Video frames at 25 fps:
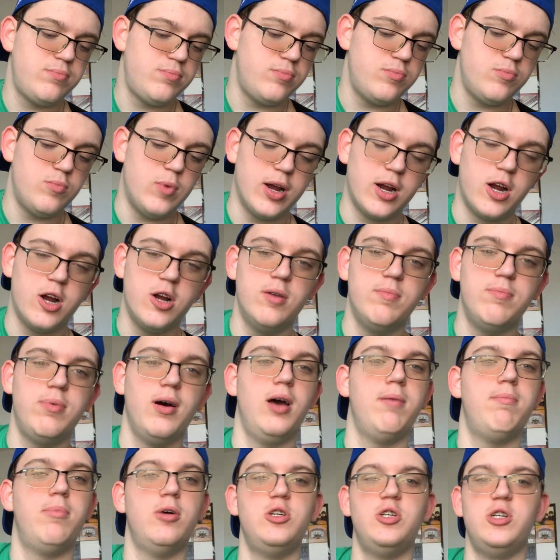record by a
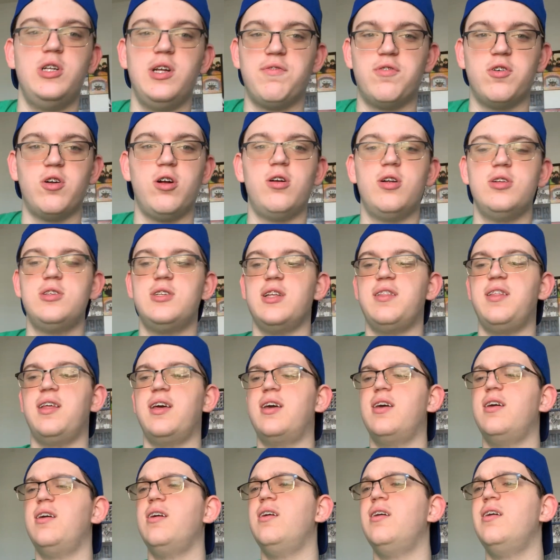bunch of different artists. I
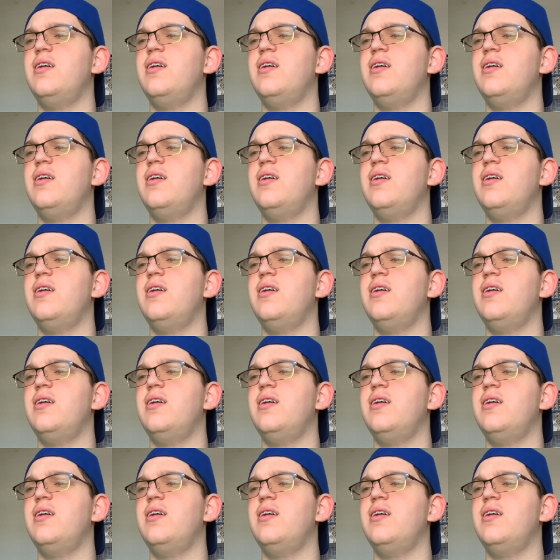think